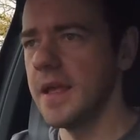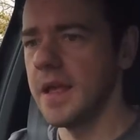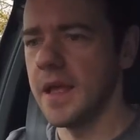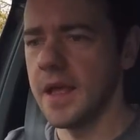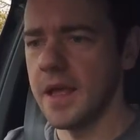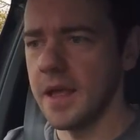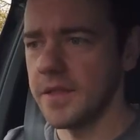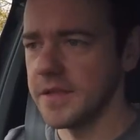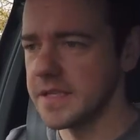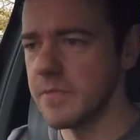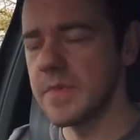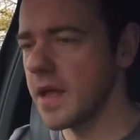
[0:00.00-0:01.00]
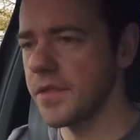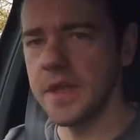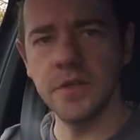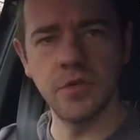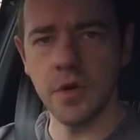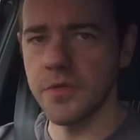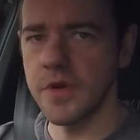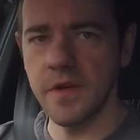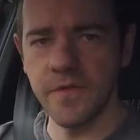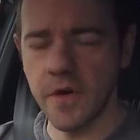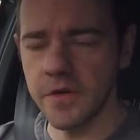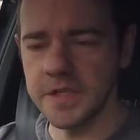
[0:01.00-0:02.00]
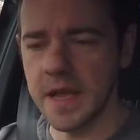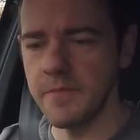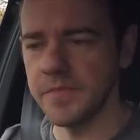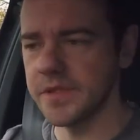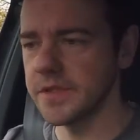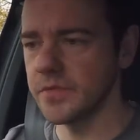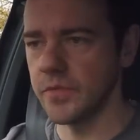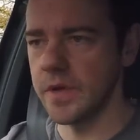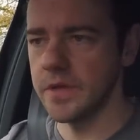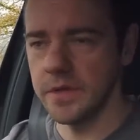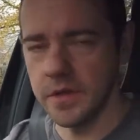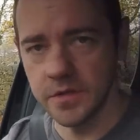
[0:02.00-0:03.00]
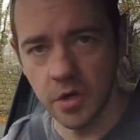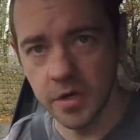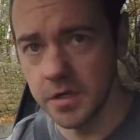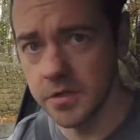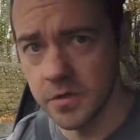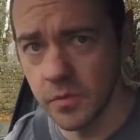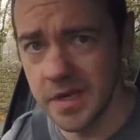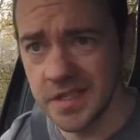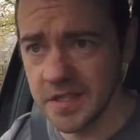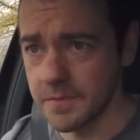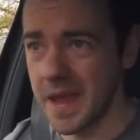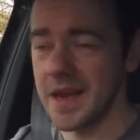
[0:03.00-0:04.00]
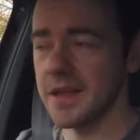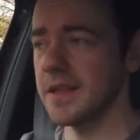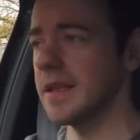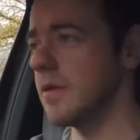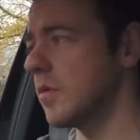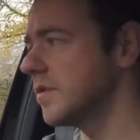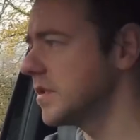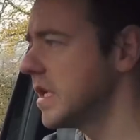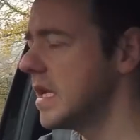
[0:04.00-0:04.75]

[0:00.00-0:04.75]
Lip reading: The SIM card thing took 3 or 4 attempts with talking to someone in Spain, I think it was.